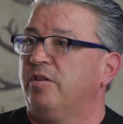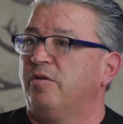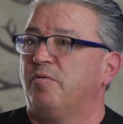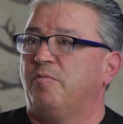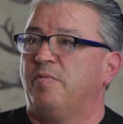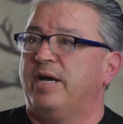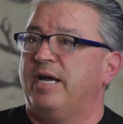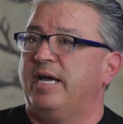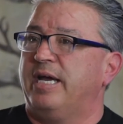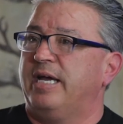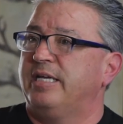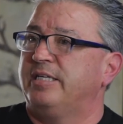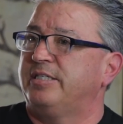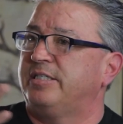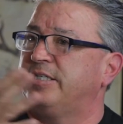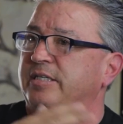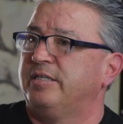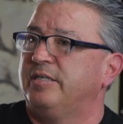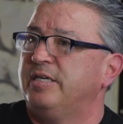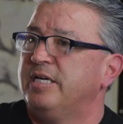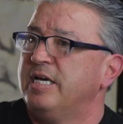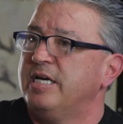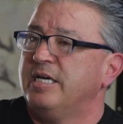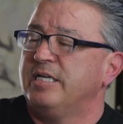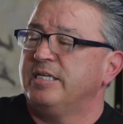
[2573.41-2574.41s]
the way
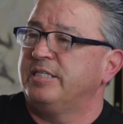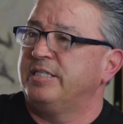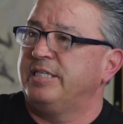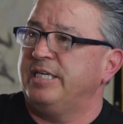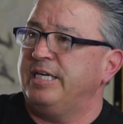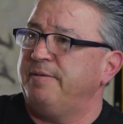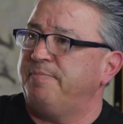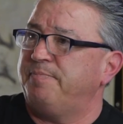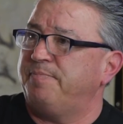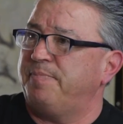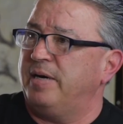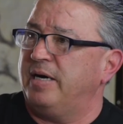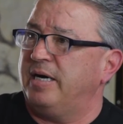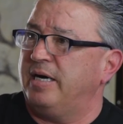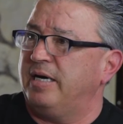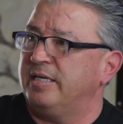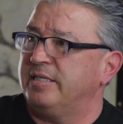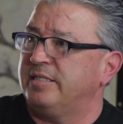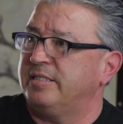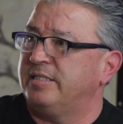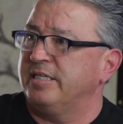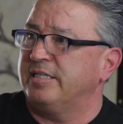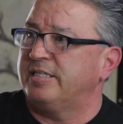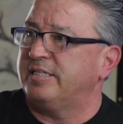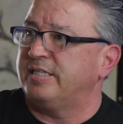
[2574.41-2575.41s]
into deep
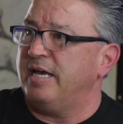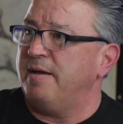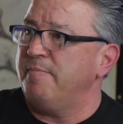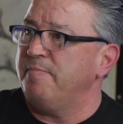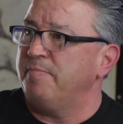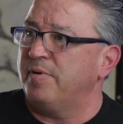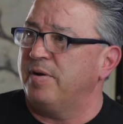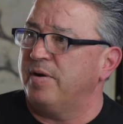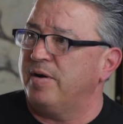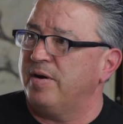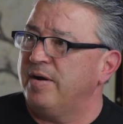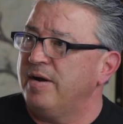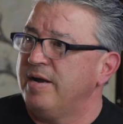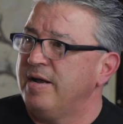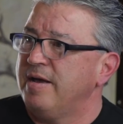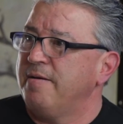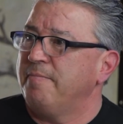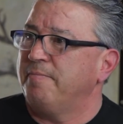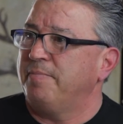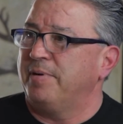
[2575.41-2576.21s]
December,